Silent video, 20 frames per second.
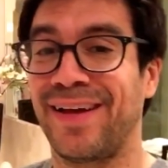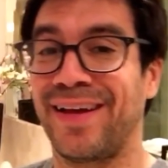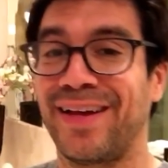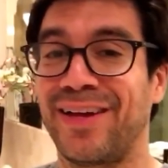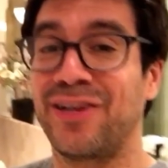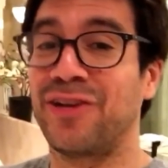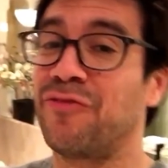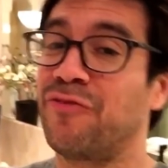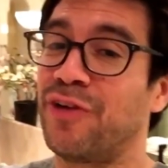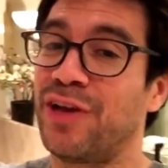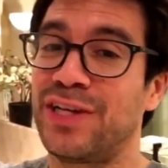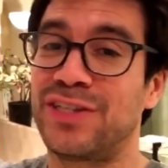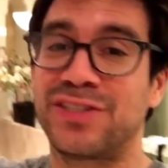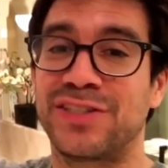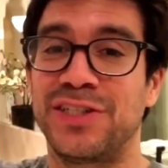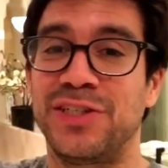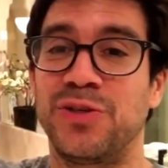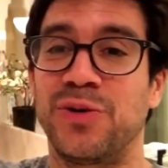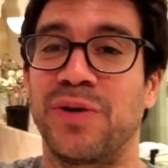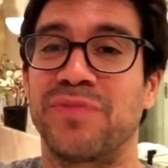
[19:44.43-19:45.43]
And
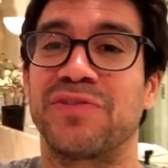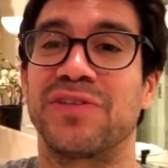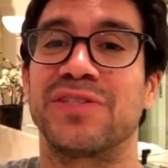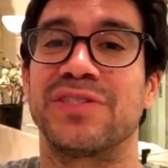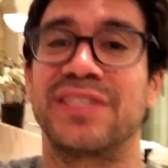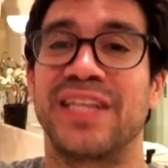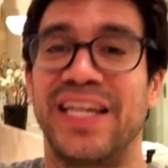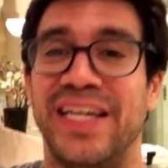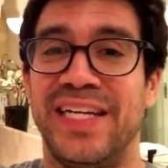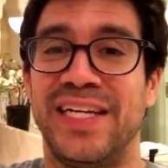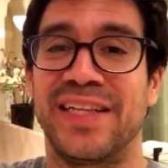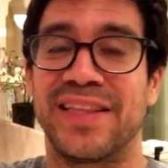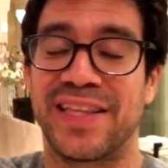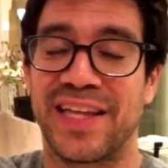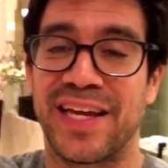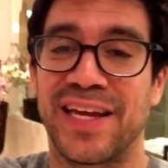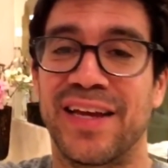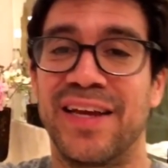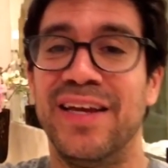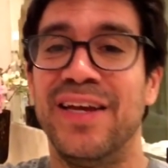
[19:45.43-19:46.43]
eventually you don't have to say
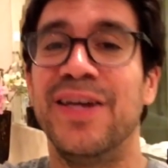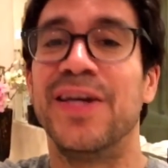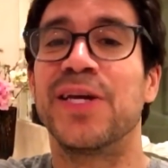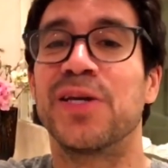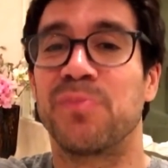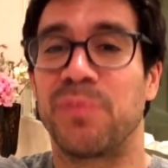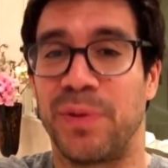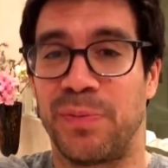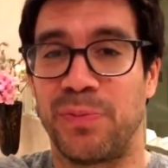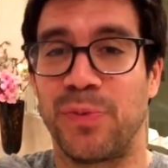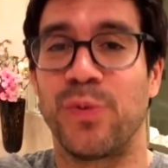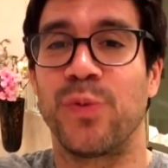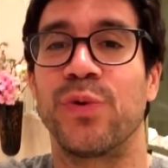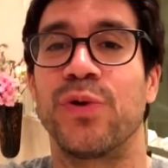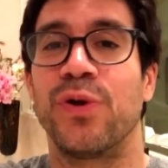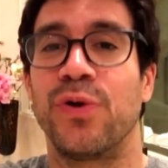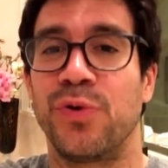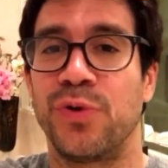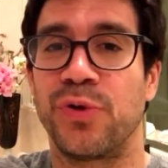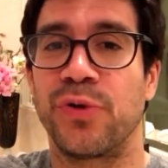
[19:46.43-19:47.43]
anything. People will
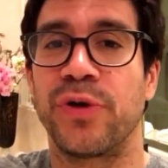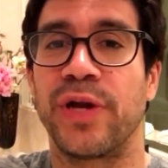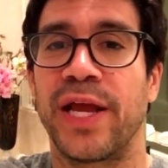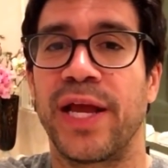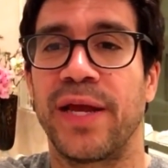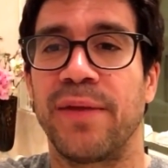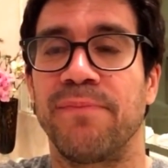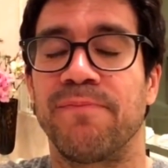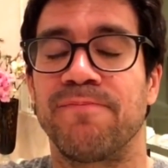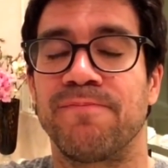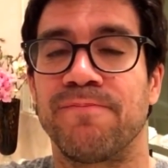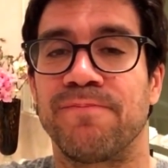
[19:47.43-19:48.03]
know your name.